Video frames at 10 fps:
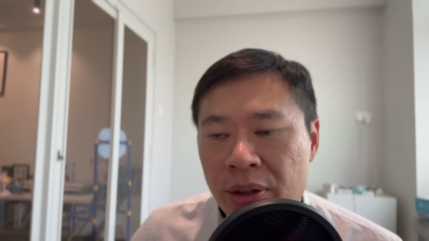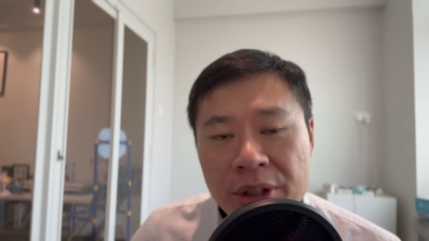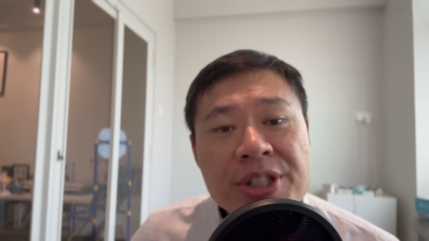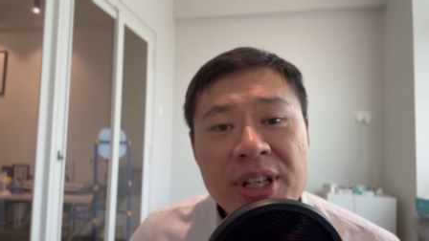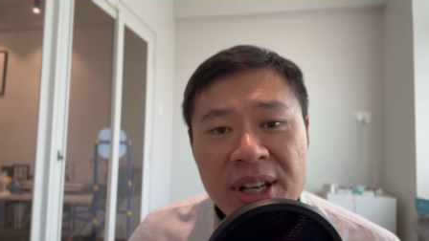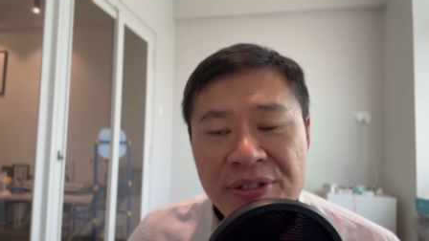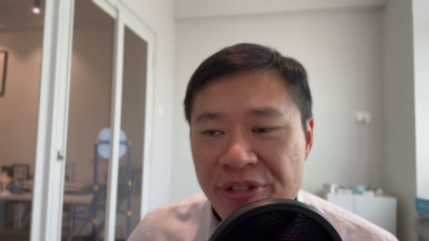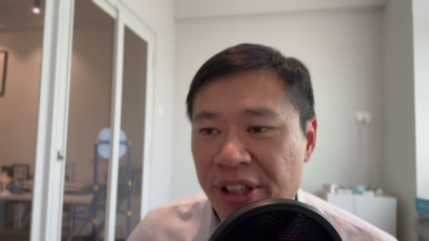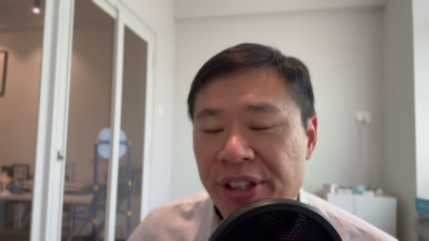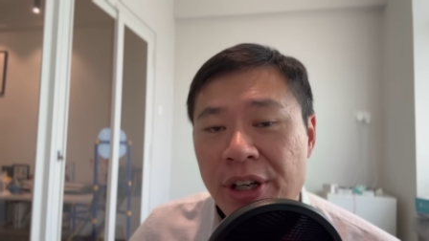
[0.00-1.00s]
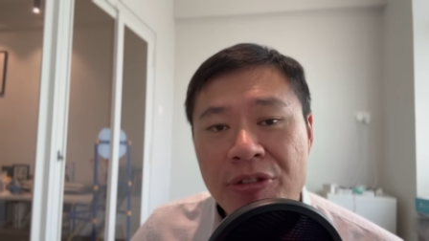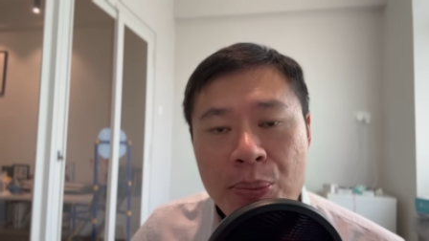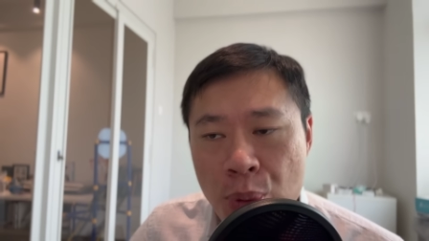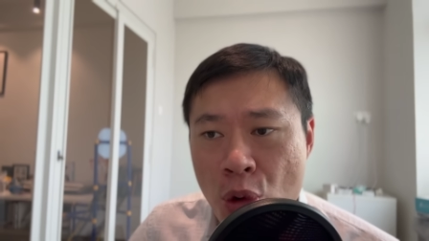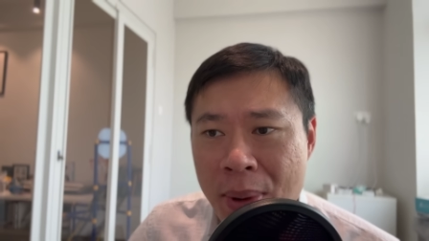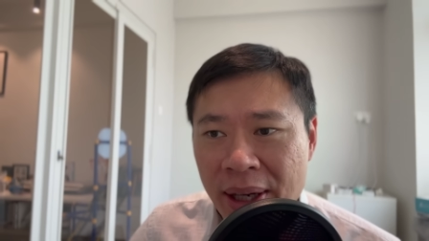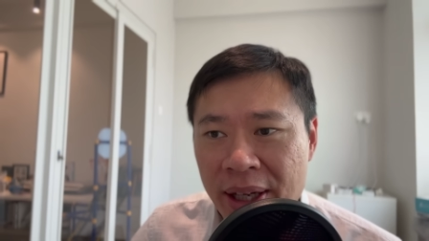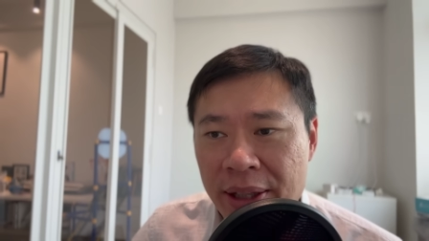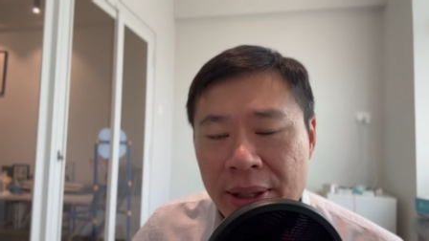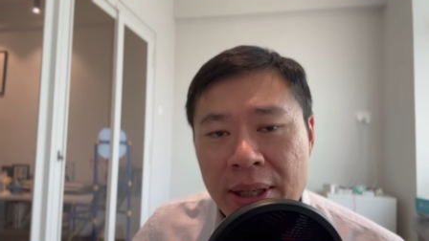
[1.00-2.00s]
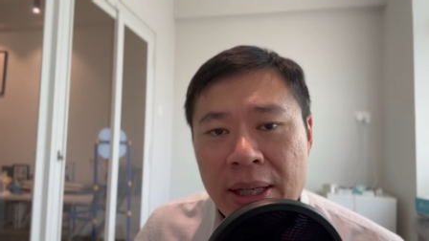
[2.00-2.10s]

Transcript: The second factor of a bull market